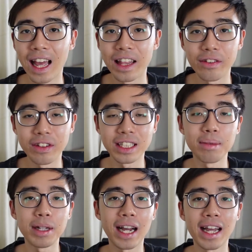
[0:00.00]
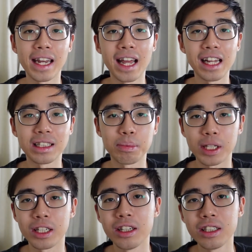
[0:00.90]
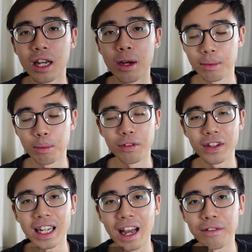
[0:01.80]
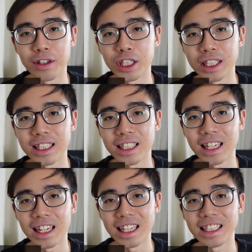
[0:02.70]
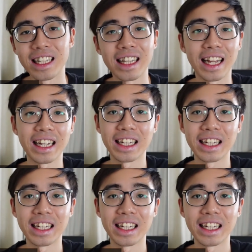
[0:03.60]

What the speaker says: And the reason behind that is because moving averages is a lagging